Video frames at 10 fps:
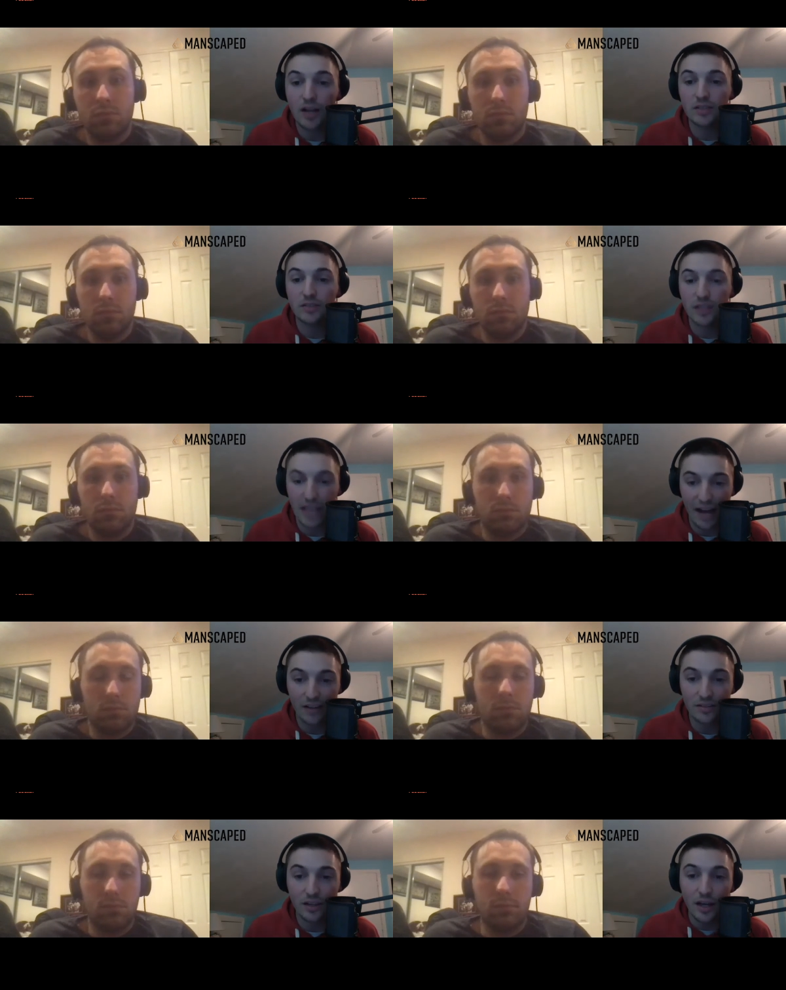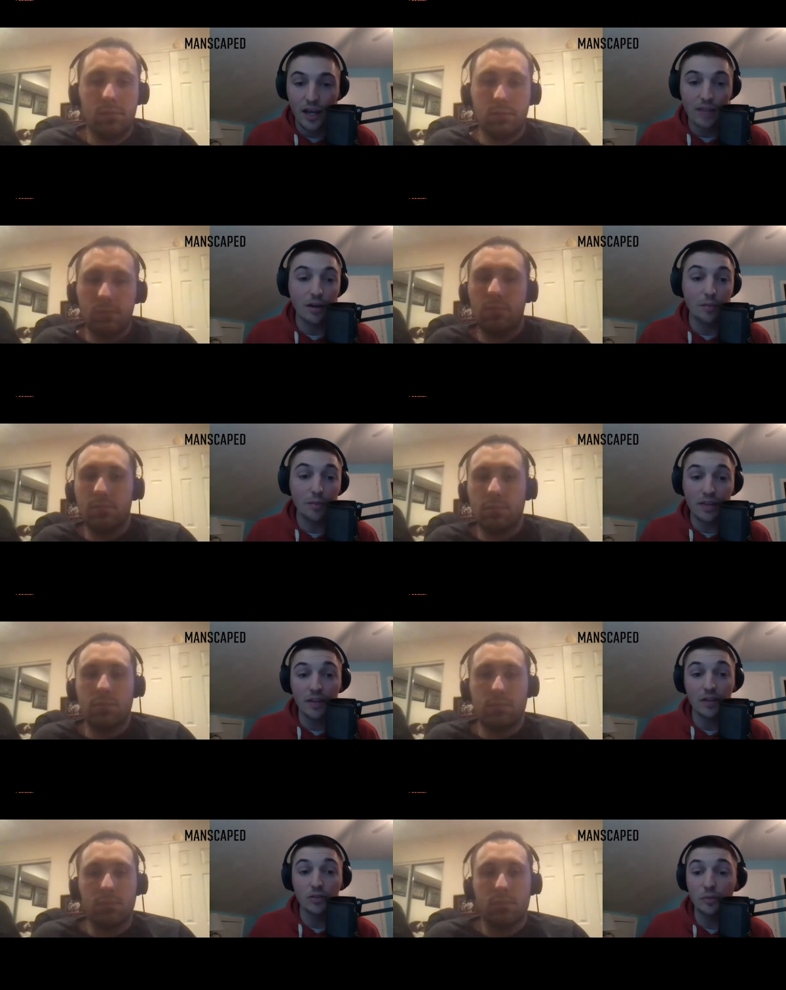Speaker 1: of the cast. And a big thing
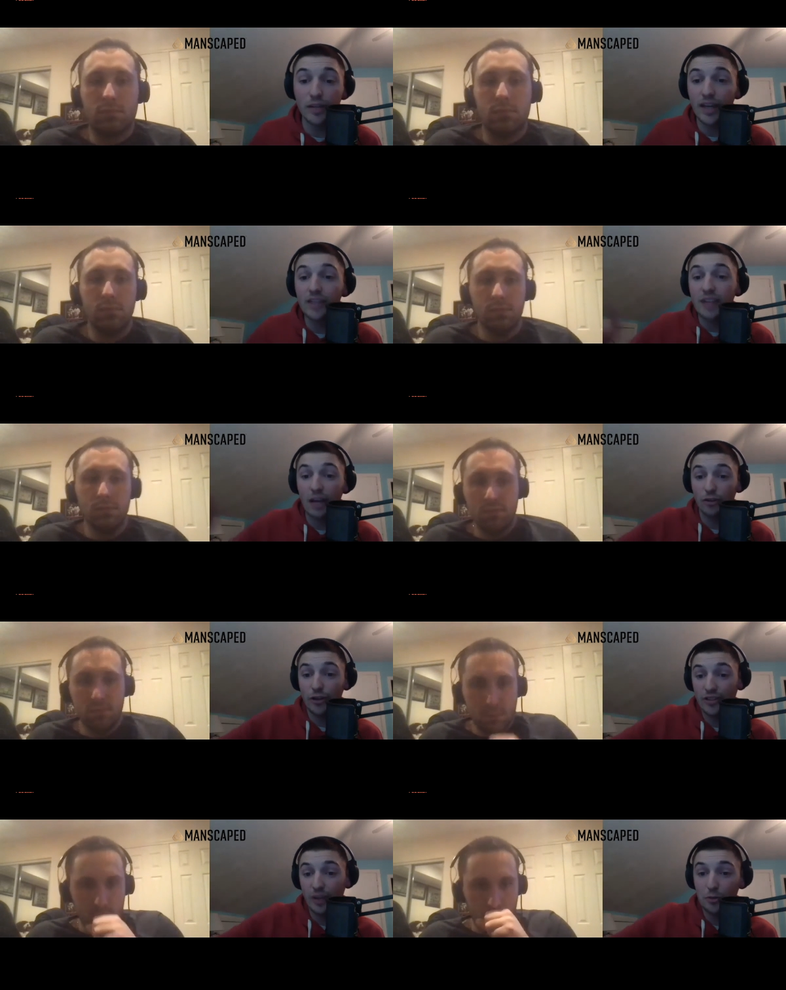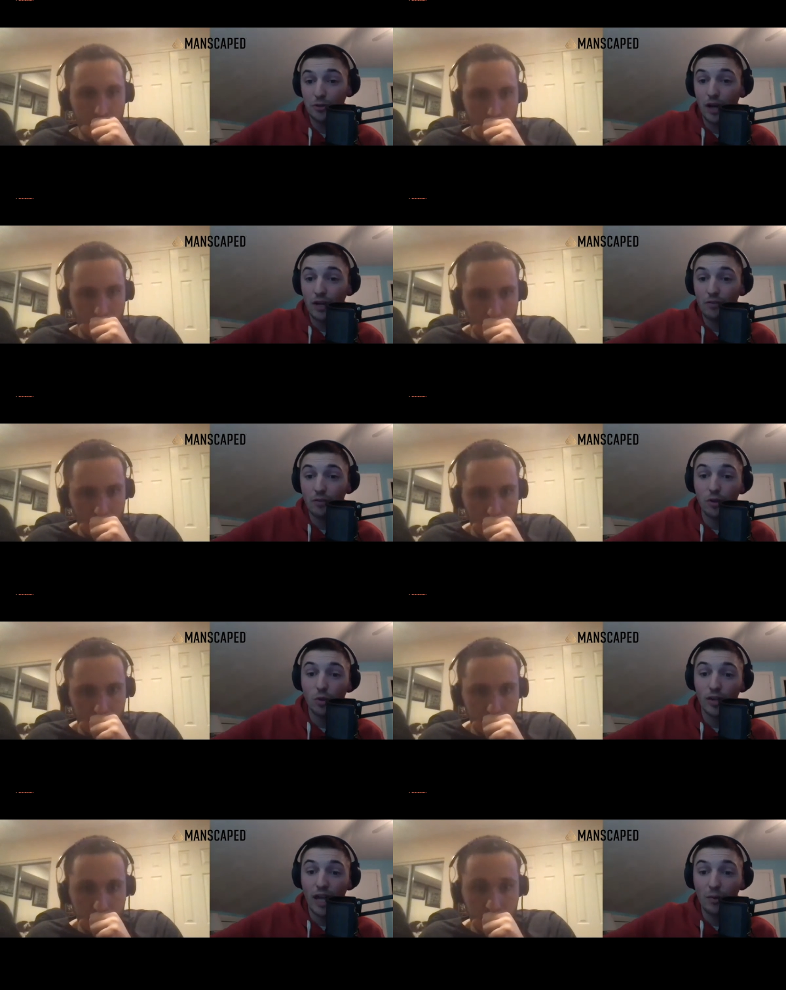that's looming is that trade exception, right, from the
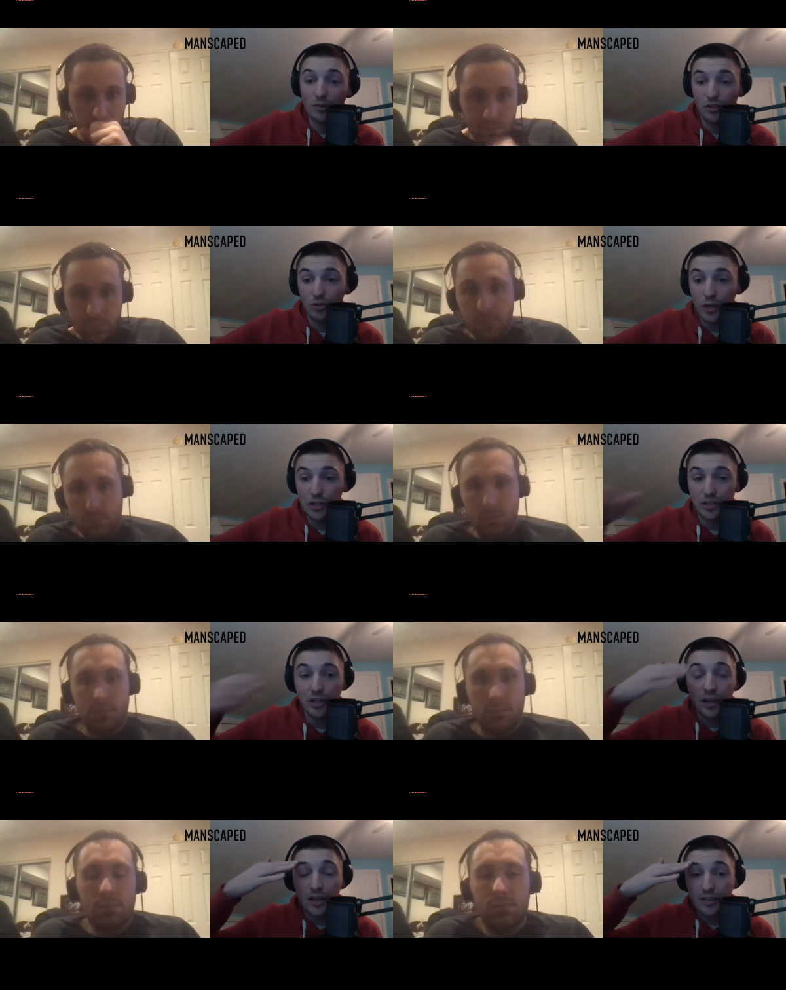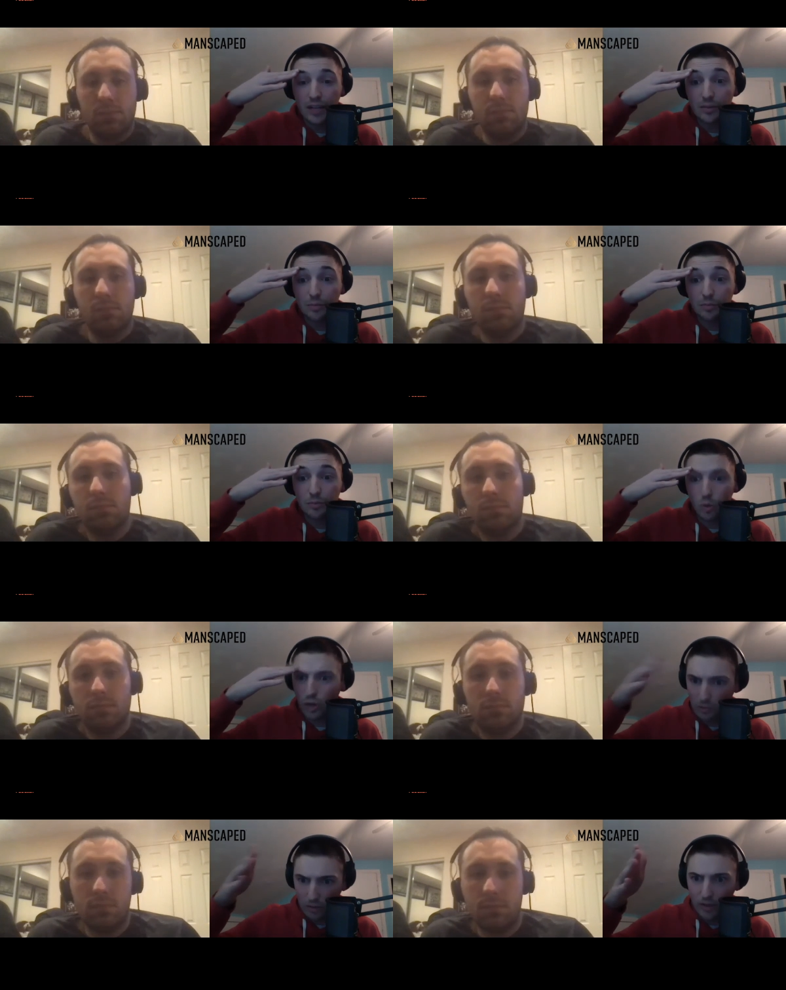Gordon Hayward situation. That's a
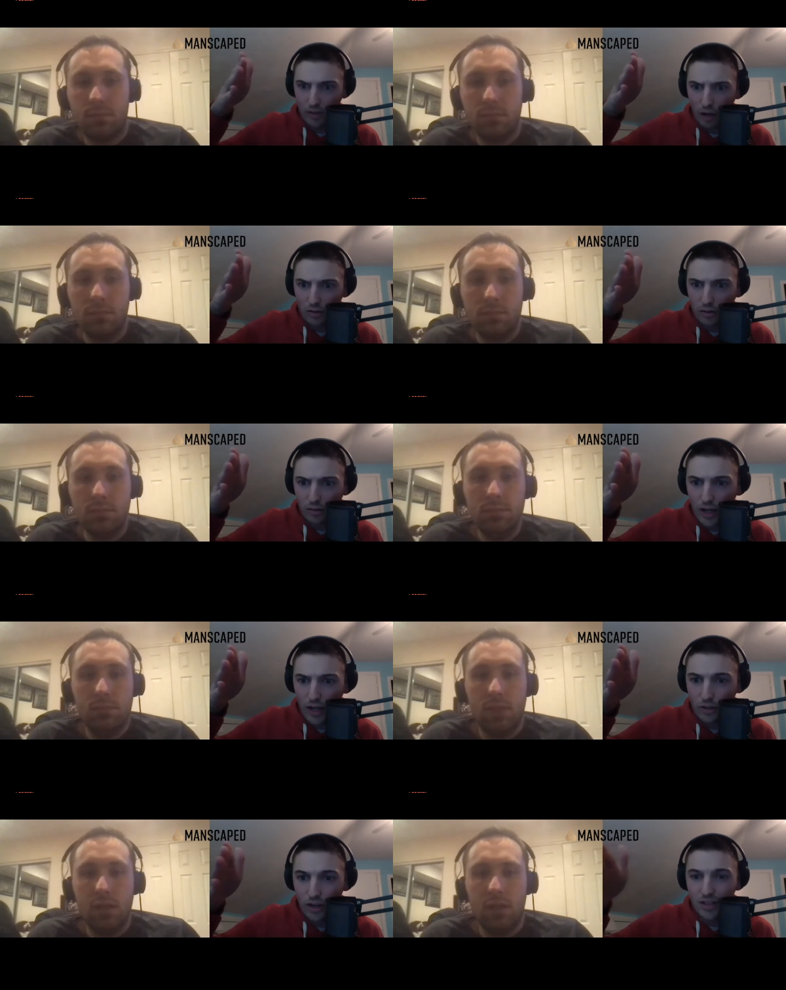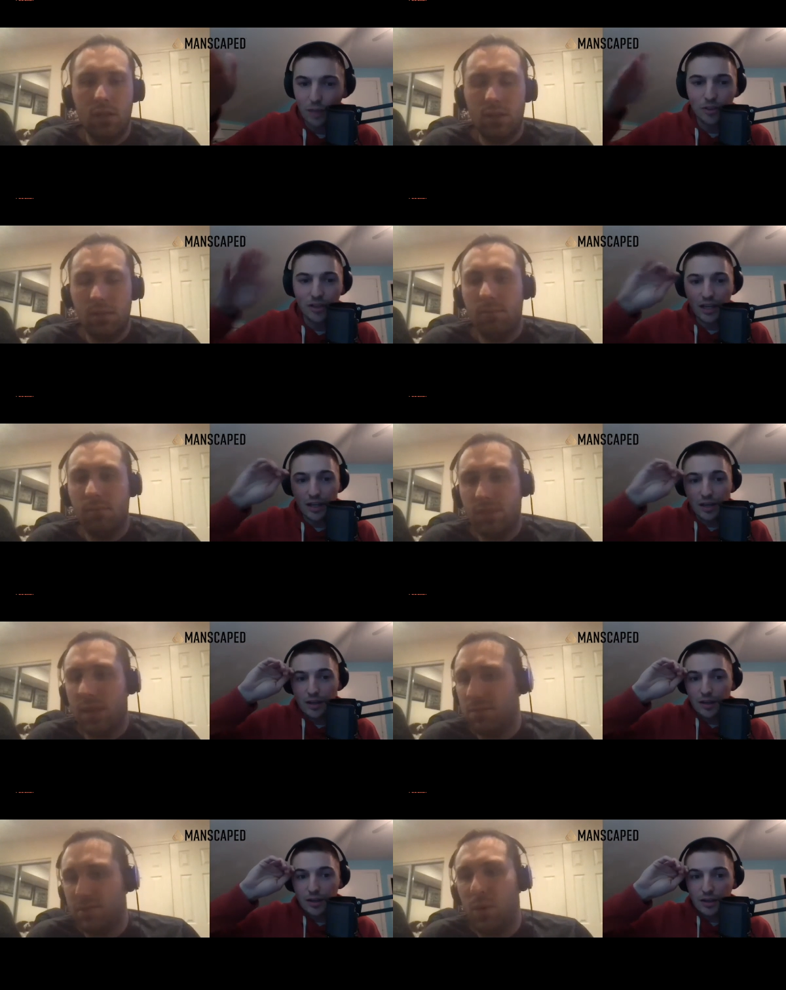twenty million dollars, right, trade exception? Like so,
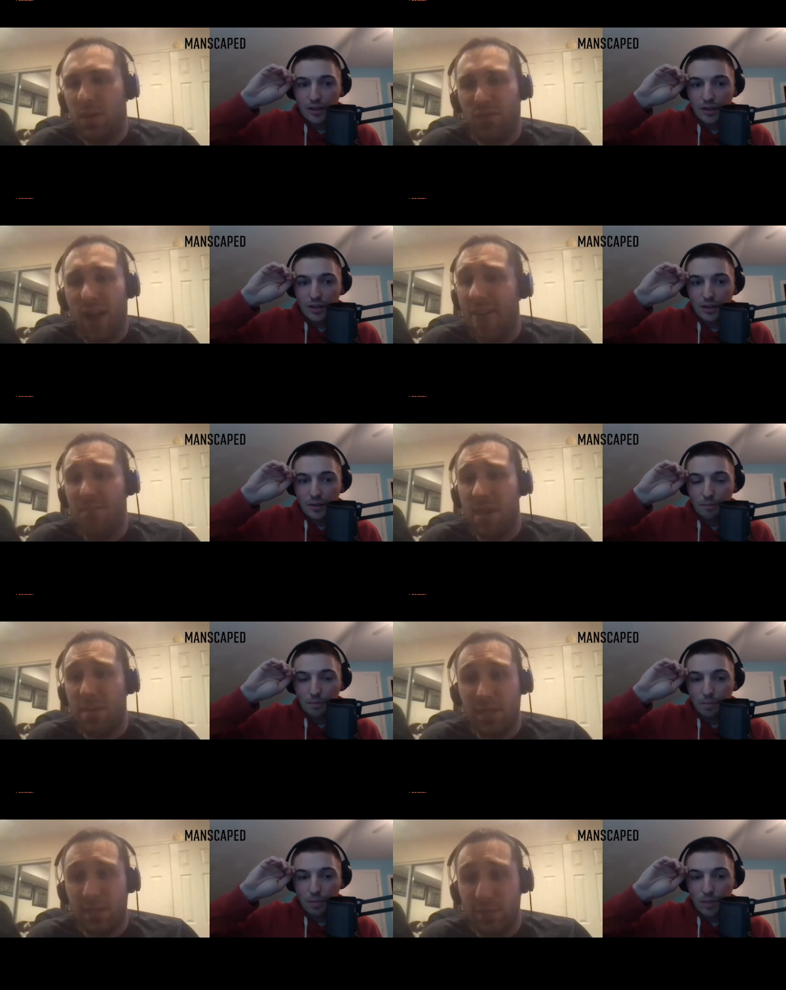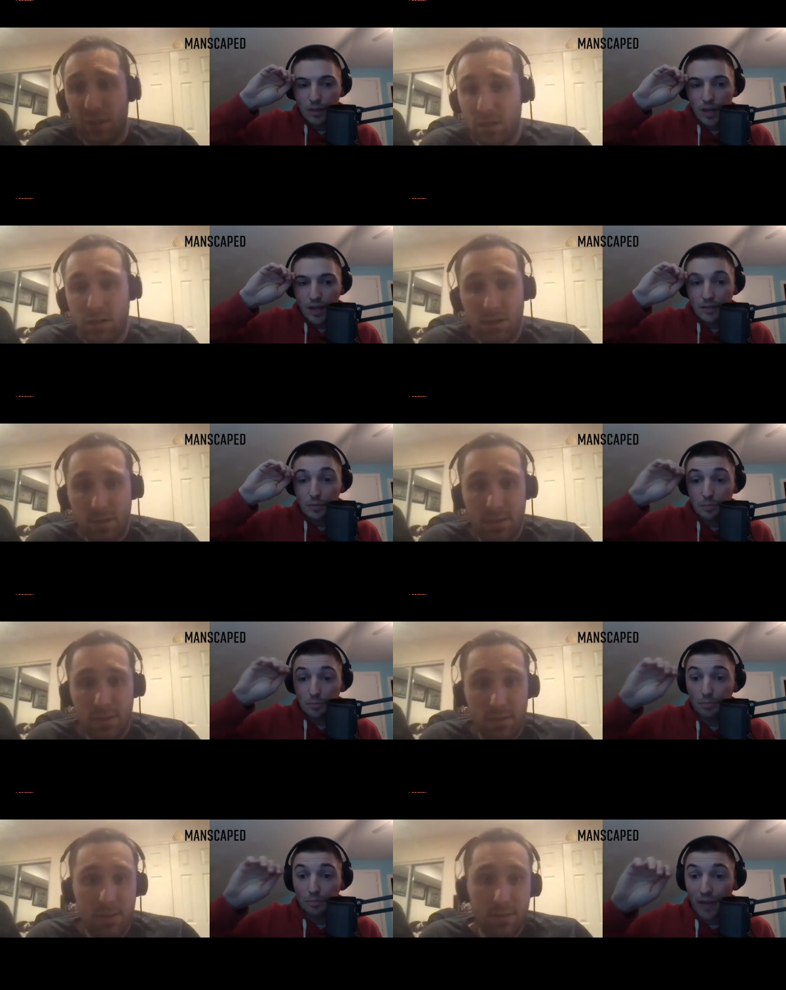twenty-five maybe even. It's a,
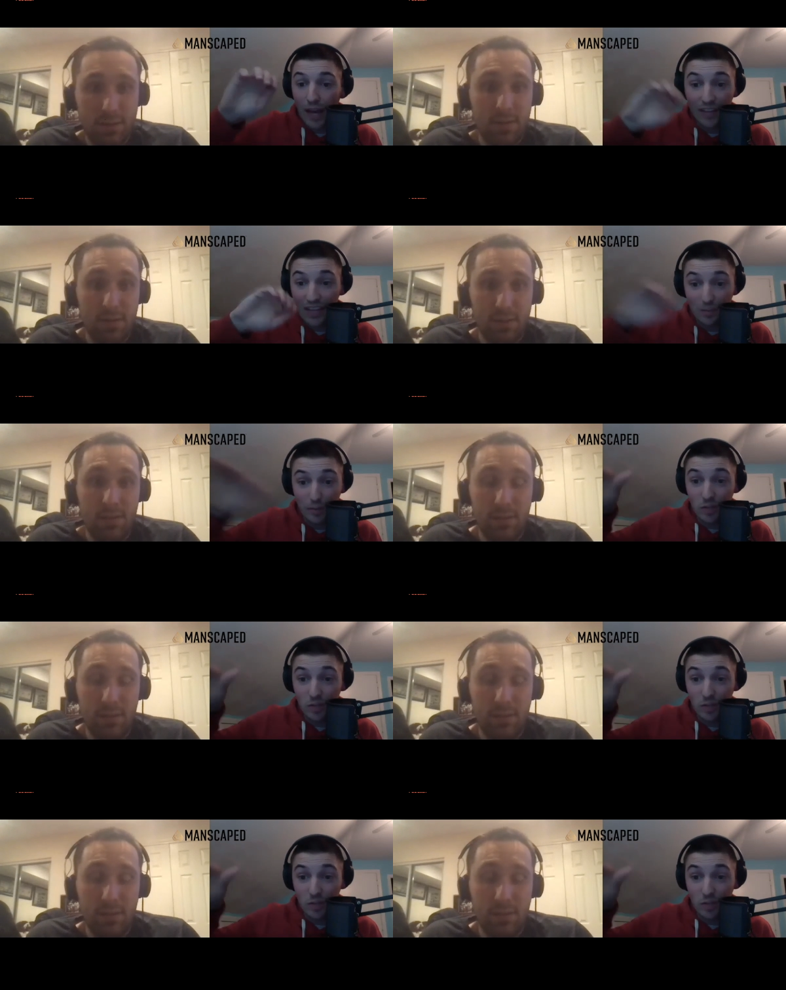I think it's the biggest